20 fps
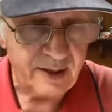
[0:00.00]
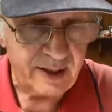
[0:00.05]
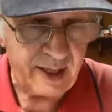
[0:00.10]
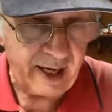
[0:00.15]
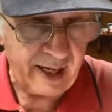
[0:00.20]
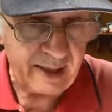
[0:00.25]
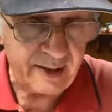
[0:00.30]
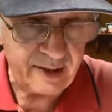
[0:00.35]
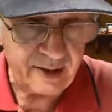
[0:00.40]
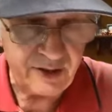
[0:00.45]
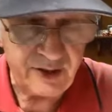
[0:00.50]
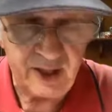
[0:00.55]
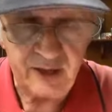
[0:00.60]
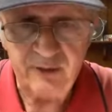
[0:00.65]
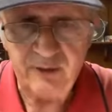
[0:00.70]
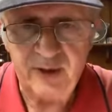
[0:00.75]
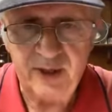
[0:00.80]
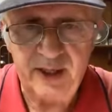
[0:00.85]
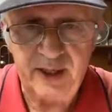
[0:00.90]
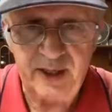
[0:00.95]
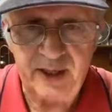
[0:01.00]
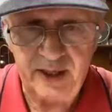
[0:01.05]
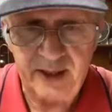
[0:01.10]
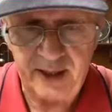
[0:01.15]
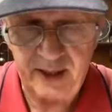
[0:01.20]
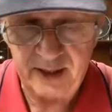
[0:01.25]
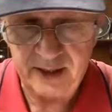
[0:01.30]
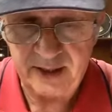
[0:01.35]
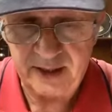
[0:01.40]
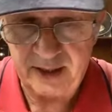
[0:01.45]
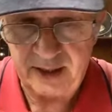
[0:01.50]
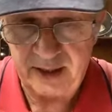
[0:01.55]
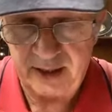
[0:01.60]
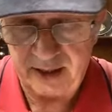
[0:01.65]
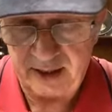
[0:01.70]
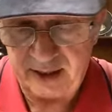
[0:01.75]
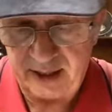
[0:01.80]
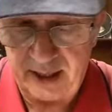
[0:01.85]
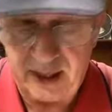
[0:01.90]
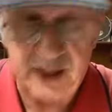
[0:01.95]
and generally it's
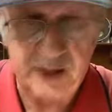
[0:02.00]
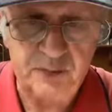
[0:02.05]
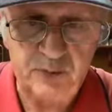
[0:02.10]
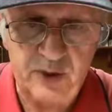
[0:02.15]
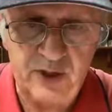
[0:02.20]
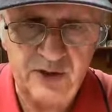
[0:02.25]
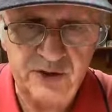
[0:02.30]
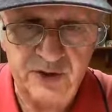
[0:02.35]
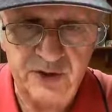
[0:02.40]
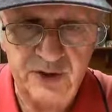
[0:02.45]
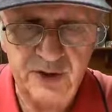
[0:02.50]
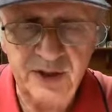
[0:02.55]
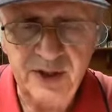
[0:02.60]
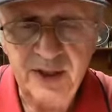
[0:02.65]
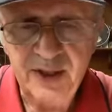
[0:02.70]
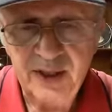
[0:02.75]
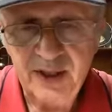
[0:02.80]
the expression.